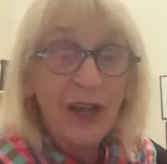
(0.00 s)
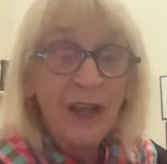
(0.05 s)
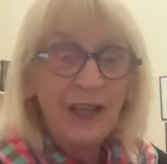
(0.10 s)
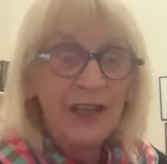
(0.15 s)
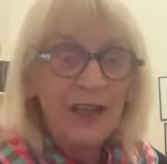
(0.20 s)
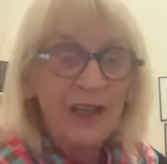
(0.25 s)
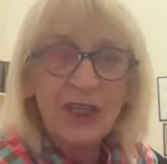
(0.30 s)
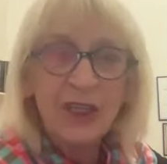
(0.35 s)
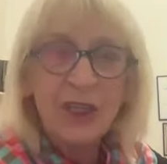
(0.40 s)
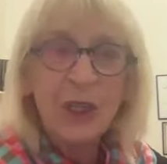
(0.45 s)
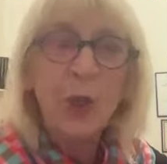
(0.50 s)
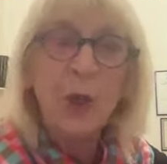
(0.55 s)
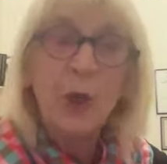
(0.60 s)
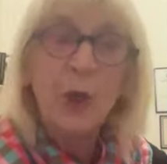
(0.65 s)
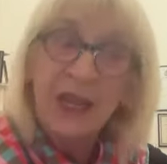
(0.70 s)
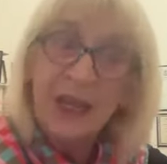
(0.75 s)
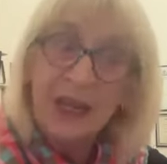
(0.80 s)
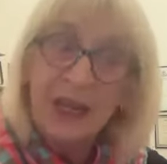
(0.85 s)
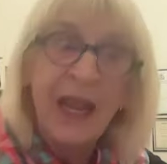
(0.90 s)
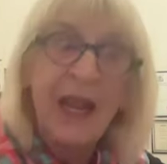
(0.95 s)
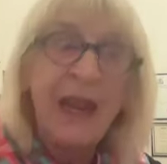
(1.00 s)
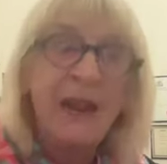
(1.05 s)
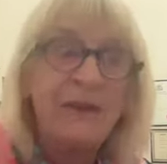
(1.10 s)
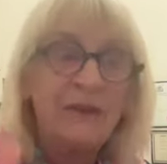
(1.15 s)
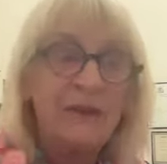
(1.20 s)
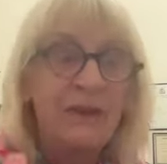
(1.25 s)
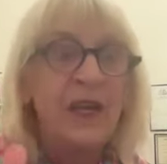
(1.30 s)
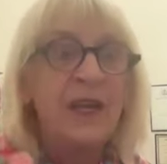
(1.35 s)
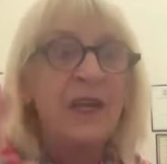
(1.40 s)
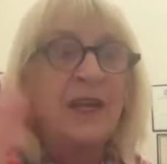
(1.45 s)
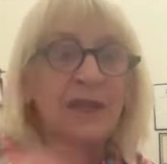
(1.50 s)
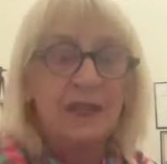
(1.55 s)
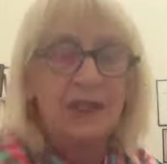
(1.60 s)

You're just looking at every